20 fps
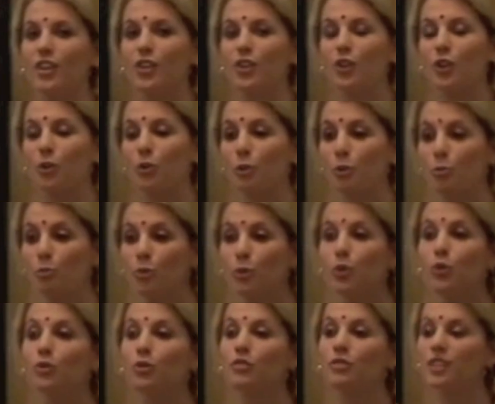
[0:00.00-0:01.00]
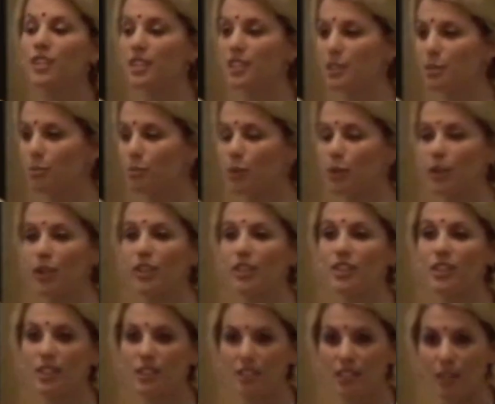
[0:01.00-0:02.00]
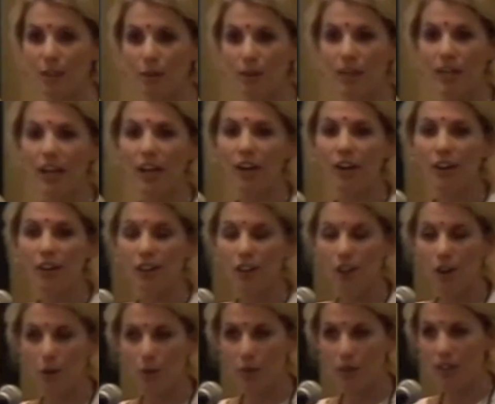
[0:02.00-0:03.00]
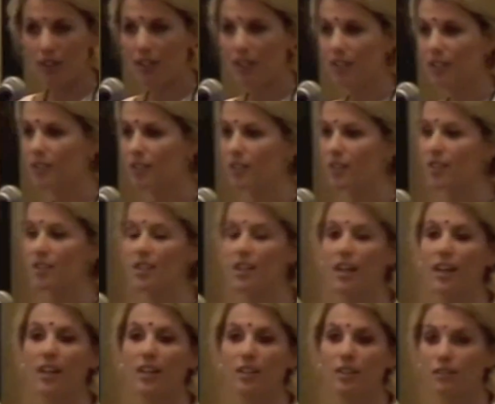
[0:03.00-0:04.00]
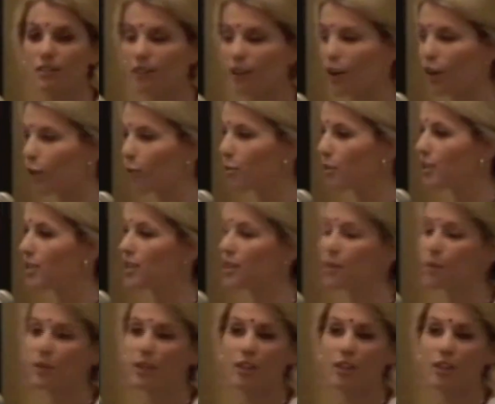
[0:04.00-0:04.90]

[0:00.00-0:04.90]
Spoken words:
you know, remove these impurities that we carry along with us and these negative karmas that